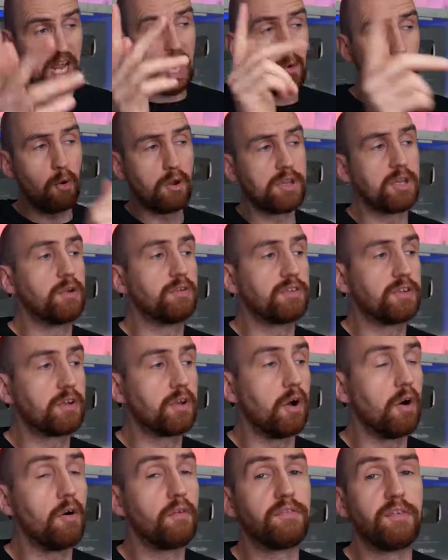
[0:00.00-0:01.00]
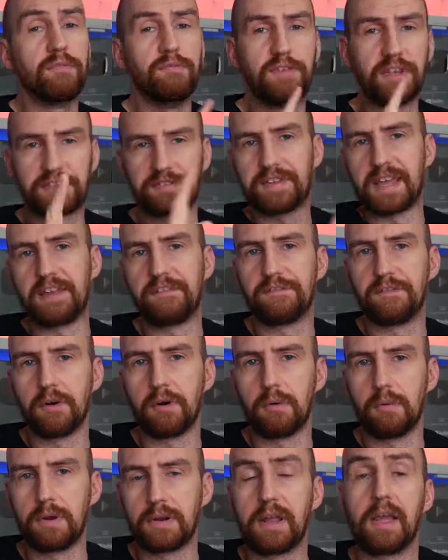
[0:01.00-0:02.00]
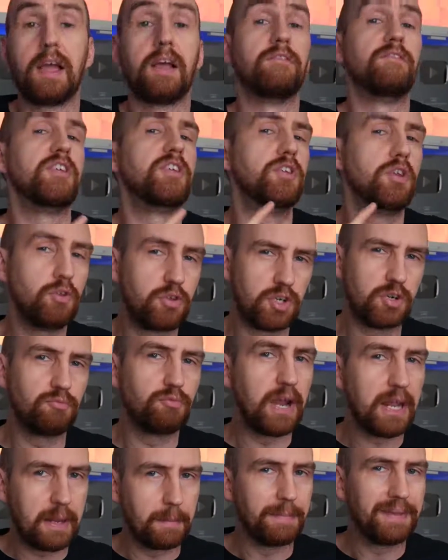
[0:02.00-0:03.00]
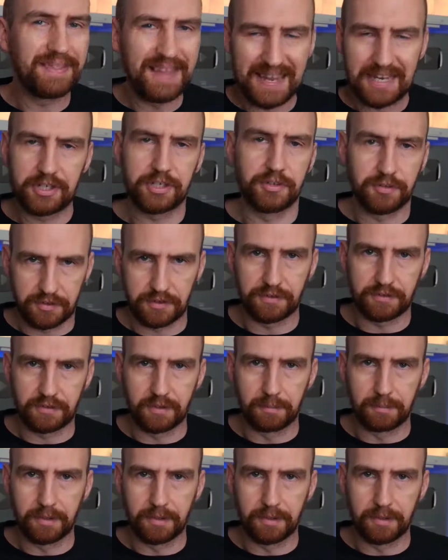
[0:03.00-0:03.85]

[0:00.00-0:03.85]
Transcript: I want you to call from this day forward the YouTube recommendation system,